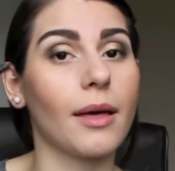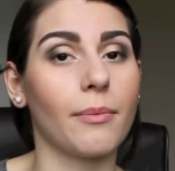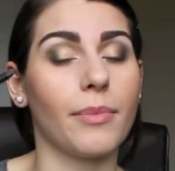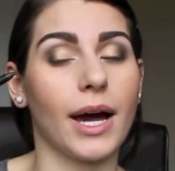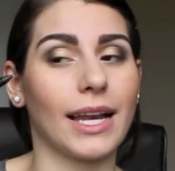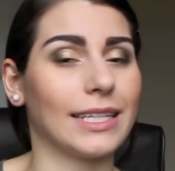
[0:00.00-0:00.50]

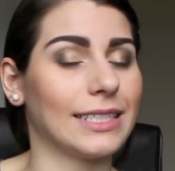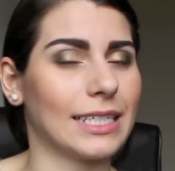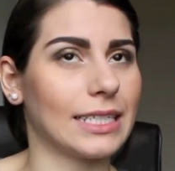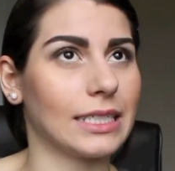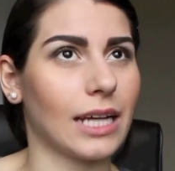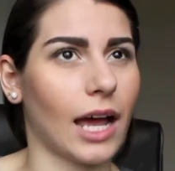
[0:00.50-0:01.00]
but
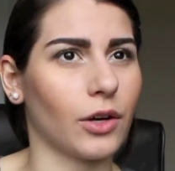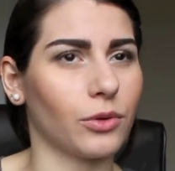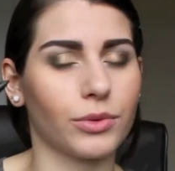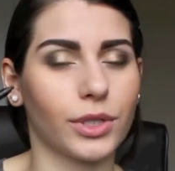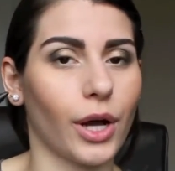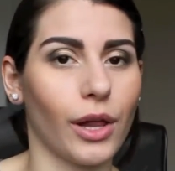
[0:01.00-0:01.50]
I
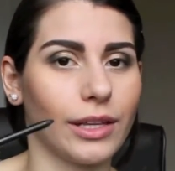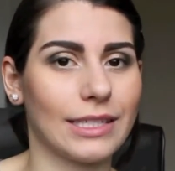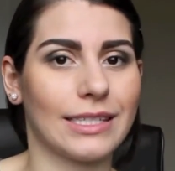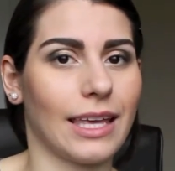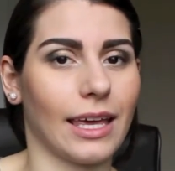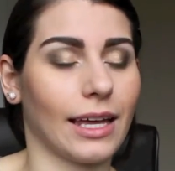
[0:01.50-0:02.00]
don't recall it
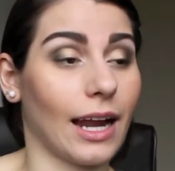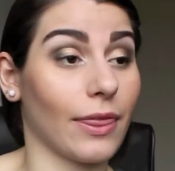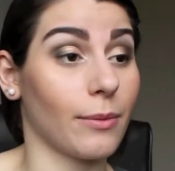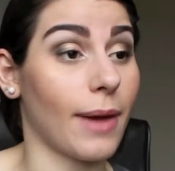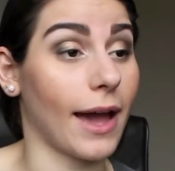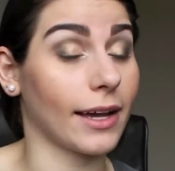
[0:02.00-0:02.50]
saying it on
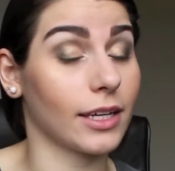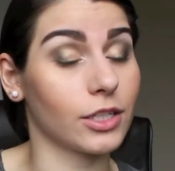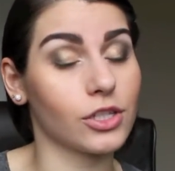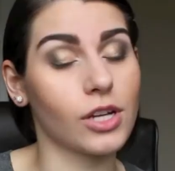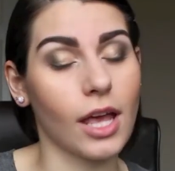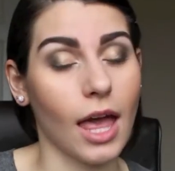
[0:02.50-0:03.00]
the
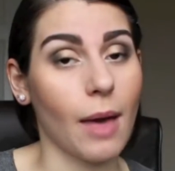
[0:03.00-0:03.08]
package.